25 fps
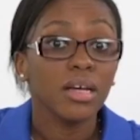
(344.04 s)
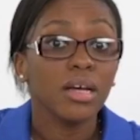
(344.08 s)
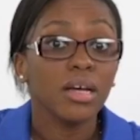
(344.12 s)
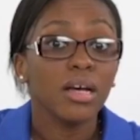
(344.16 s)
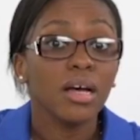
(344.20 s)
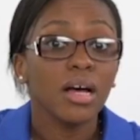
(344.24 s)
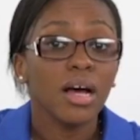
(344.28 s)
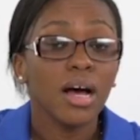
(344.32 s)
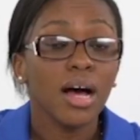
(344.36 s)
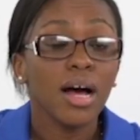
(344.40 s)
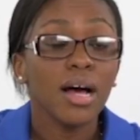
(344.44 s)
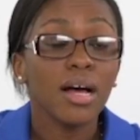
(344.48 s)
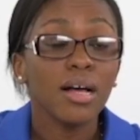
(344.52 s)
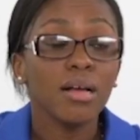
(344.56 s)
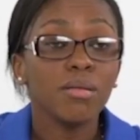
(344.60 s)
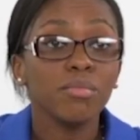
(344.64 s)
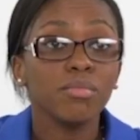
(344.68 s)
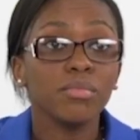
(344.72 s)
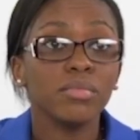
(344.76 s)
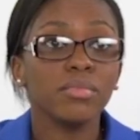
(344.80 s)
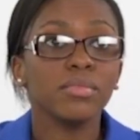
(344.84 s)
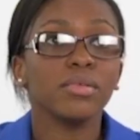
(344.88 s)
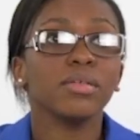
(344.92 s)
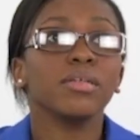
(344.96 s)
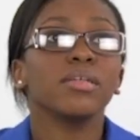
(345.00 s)
Um,
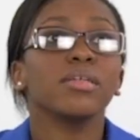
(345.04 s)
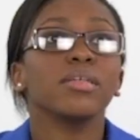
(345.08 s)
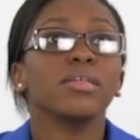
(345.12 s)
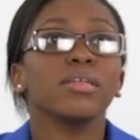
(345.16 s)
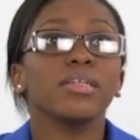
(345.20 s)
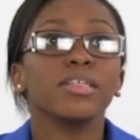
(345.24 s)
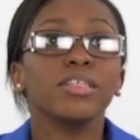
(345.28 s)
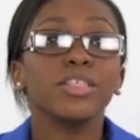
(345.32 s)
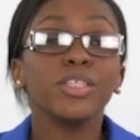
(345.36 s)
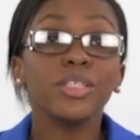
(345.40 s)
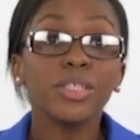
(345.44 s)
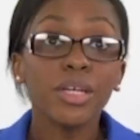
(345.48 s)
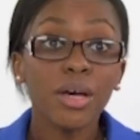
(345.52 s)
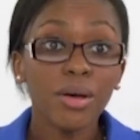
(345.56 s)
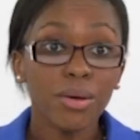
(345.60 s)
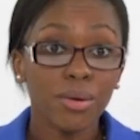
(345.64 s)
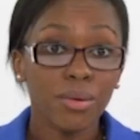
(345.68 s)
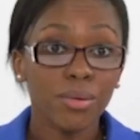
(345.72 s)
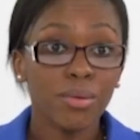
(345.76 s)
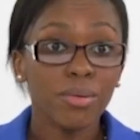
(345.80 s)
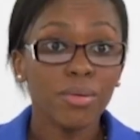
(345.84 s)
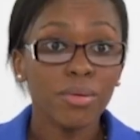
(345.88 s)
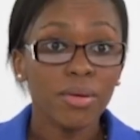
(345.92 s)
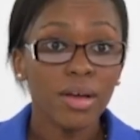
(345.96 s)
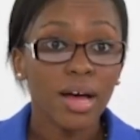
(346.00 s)

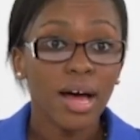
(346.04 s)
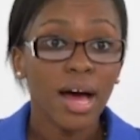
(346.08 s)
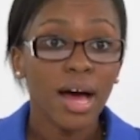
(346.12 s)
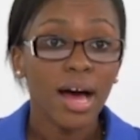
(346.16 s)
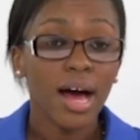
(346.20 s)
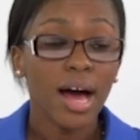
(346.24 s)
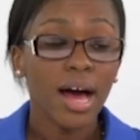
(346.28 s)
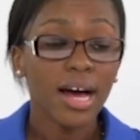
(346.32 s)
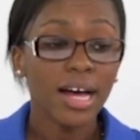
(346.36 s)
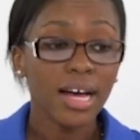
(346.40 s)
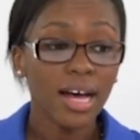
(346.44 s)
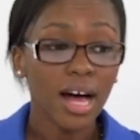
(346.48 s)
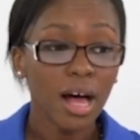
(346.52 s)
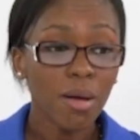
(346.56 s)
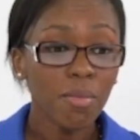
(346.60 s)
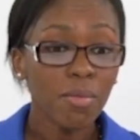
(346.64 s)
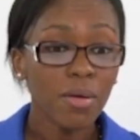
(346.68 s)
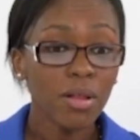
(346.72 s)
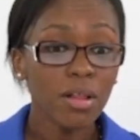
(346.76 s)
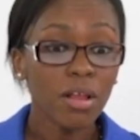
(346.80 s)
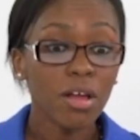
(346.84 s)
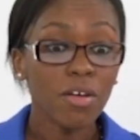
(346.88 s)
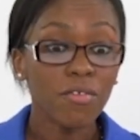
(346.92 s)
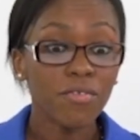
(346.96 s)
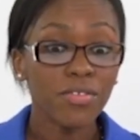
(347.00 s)
so, a
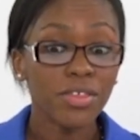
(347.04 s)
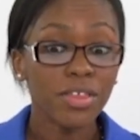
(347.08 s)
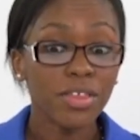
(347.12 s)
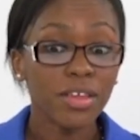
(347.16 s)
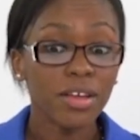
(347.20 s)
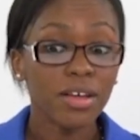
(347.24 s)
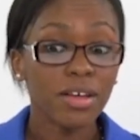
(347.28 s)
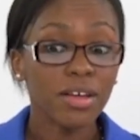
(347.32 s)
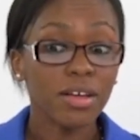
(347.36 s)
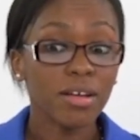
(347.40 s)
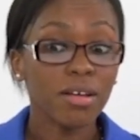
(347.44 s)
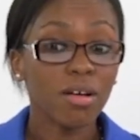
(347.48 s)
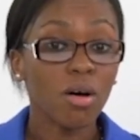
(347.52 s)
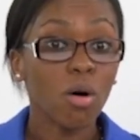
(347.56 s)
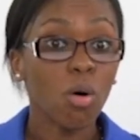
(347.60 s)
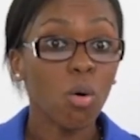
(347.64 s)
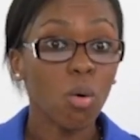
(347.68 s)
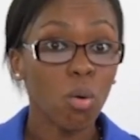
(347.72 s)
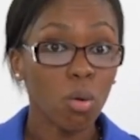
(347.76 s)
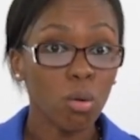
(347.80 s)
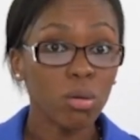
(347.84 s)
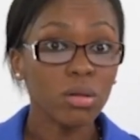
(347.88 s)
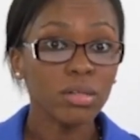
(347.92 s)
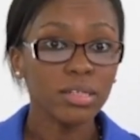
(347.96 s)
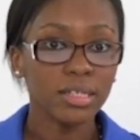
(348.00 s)
couple of the
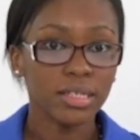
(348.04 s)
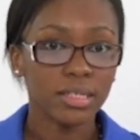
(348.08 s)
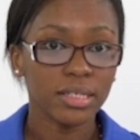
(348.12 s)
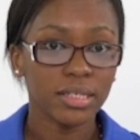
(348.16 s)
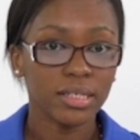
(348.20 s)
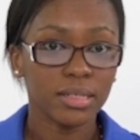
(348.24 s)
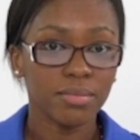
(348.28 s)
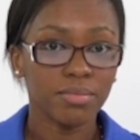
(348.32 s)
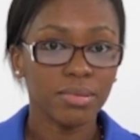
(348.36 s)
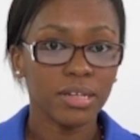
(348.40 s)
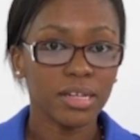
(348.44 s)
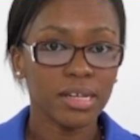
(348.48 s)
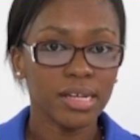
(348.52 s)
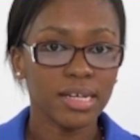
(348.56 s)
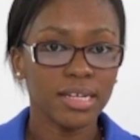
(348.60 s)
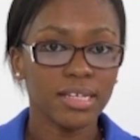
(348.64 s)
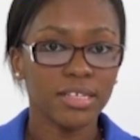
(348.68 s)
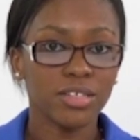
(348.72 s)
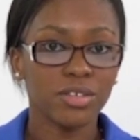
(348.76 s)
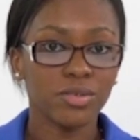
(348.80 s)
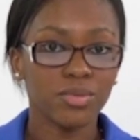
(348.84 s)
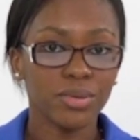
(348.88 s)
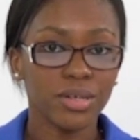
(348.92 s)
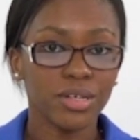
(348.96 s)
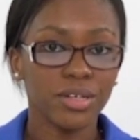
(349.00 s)
older
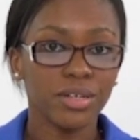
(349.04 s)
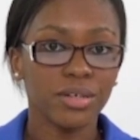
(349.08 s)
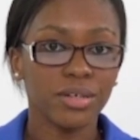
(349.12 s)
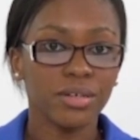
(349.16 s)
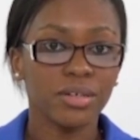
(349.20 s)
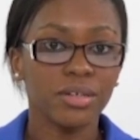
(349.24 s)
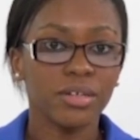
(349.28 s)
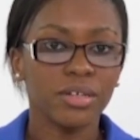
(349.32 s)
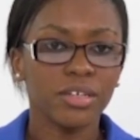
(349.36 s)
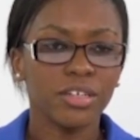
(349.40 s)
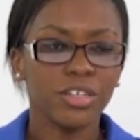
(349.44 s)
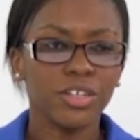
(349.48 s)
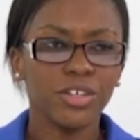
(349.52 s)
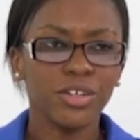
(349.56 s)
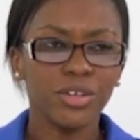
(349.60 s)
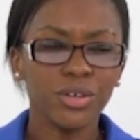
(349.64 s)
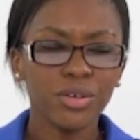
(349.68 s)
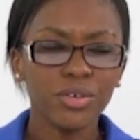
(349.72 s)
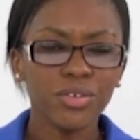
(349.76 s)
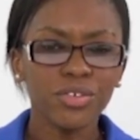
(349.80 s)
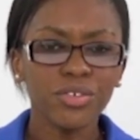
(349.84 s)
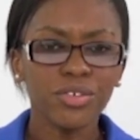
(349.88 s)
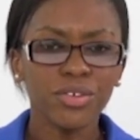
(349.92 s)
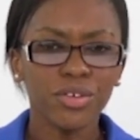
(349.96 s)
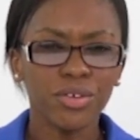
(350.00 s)
plants were
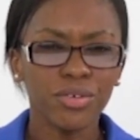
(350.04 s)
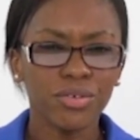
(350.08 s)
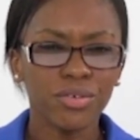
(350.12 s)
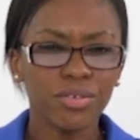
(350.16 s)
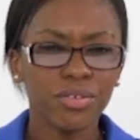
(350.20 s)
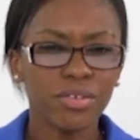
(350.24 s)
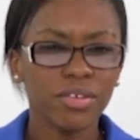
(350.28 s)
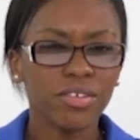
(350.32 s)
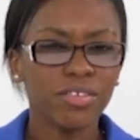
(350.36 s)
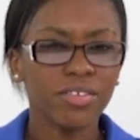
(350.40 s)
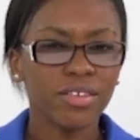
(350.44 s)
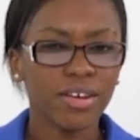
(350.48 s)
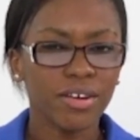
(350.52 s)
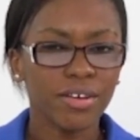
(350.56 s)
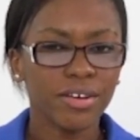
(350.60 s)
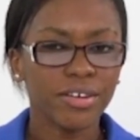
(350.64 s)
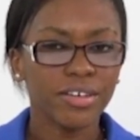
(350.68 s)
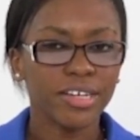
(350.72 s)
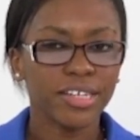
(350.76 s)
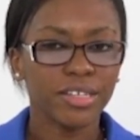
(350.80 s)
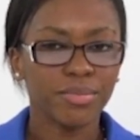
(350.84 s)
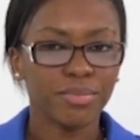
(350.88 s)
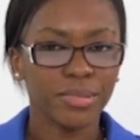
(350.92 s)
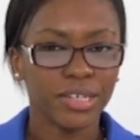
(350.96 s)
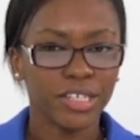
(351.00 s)
used to using
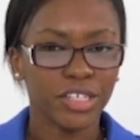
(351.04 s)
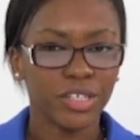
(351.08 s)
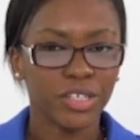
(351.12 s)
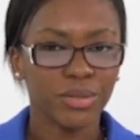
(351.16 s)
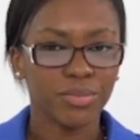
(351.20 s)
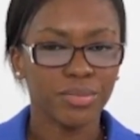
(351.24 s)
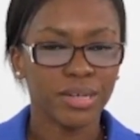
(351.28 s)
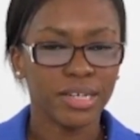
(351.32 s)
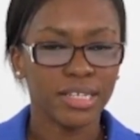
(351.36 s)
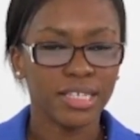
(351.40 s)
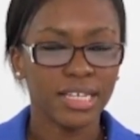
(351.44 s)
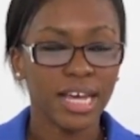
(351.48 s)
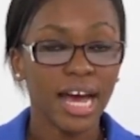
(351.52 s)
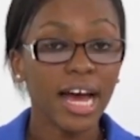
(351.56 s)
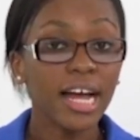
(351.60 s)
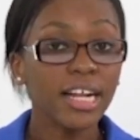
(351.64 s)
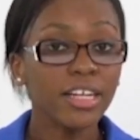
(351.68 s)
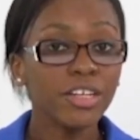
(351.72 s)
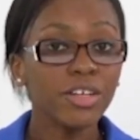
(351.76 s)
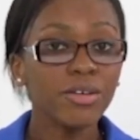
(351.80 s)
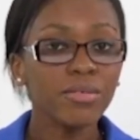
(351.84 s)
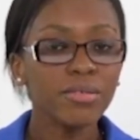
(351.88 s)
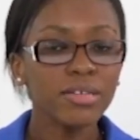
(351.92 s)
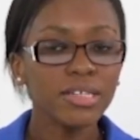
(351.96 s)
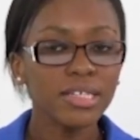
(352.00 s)
surrogate measurements, and
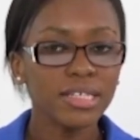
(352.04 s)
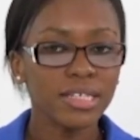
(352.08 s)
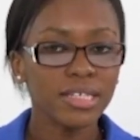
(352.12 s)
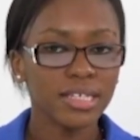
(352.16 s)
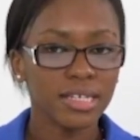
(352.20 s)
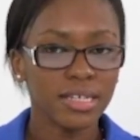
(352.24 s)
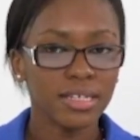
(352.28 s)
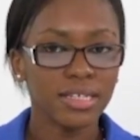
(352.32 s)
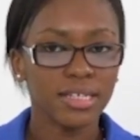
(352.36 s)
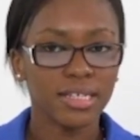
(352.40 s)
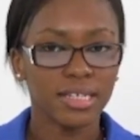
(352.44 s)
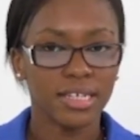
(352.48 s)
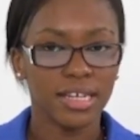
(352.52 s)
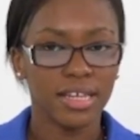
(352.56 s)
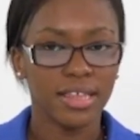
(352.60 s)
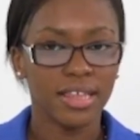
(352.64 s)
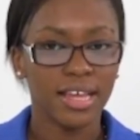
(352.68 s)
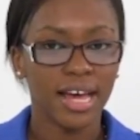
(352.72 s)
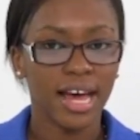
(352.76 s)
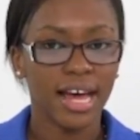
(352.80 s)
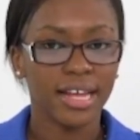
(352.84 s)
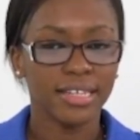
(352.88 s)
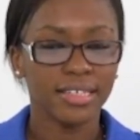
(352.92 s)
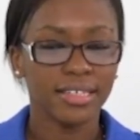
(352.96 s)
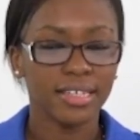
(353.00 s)
you'll still see
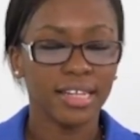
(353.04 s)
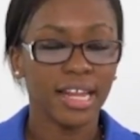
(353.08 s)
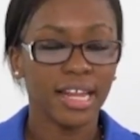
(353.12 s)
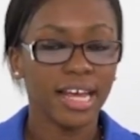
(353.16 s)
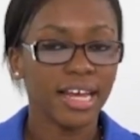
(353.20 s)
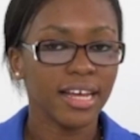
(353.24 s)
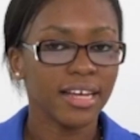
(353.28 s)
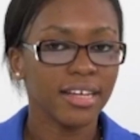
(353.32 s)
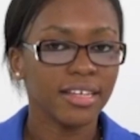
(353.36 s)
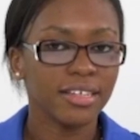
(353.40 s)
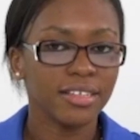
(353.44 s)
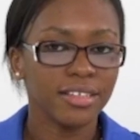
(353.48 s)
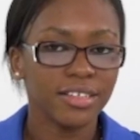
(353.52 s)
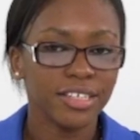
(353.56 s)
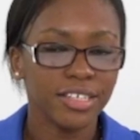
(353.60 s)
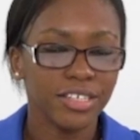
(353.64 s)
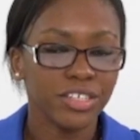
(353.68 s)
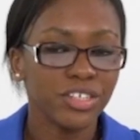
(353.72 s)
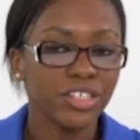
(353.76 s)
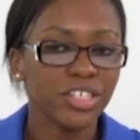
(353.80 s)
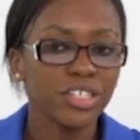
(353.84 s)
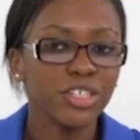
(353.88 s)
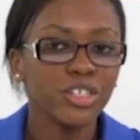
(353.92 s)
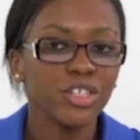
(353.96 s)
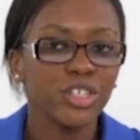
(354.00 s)
that, like, they're
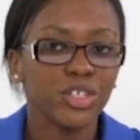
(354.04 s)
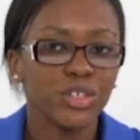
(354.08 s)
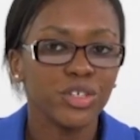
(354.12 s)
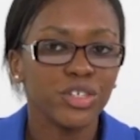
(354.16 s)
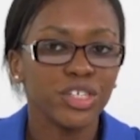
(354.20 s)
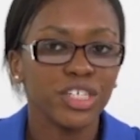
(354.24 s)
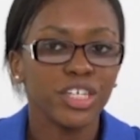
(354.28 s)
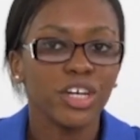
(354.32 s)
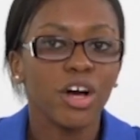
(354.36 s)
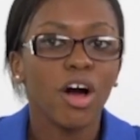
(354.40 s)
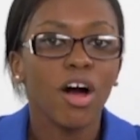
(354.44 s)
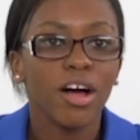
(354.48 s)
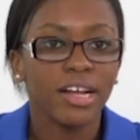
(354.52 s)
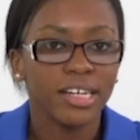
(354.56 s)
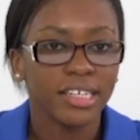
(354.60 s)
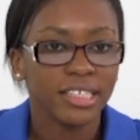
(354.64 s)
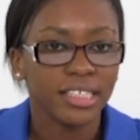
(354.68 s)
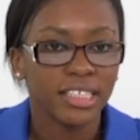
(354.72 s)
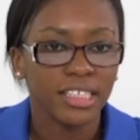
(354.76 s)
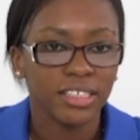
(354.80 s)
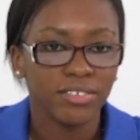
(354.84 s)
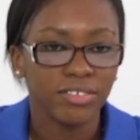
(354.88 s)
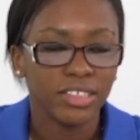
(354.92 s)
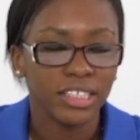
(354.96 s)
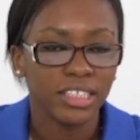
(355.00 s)
still using
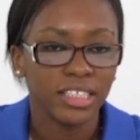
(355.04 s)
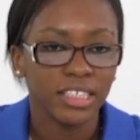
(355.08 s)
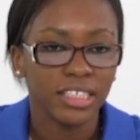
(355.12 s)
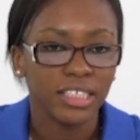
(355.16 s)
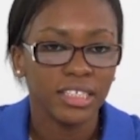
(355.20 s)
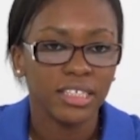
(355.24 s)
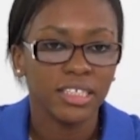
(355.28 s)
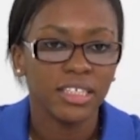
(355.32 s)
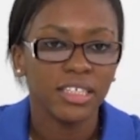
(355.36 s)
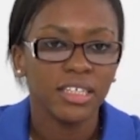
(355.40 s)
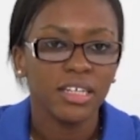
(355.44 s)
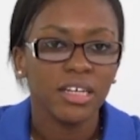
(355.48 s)
conductivity,